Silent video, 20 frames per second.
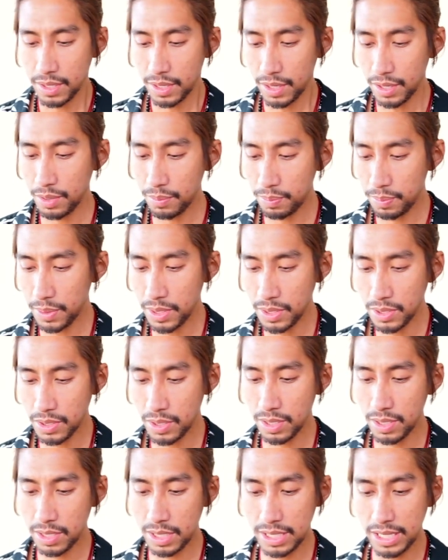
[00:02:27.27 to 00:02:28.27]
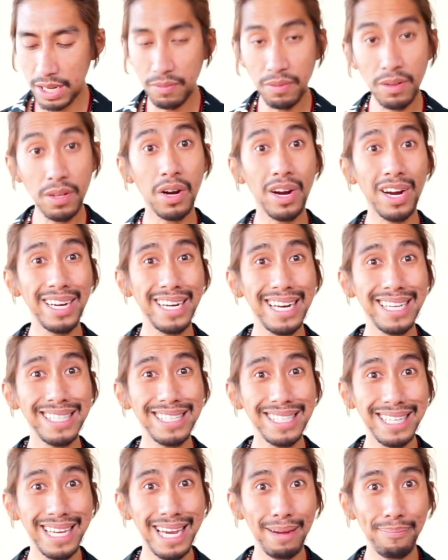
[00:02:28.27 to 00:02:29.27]
Other person, the devil card, and I
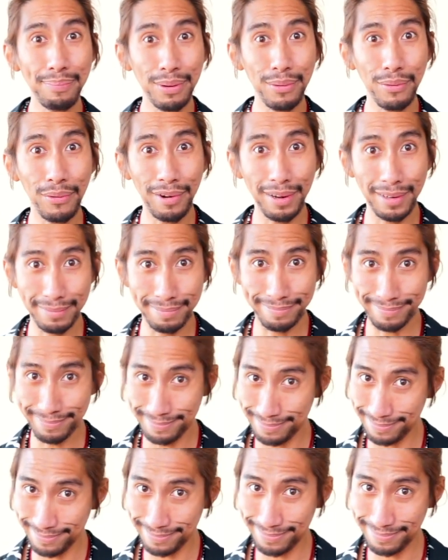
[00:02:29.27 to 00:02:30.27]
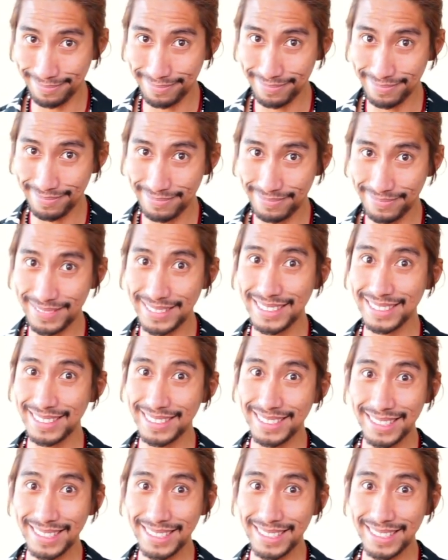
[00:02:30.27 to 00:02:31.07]
said Capricorn. Mm-hmm. Hmm.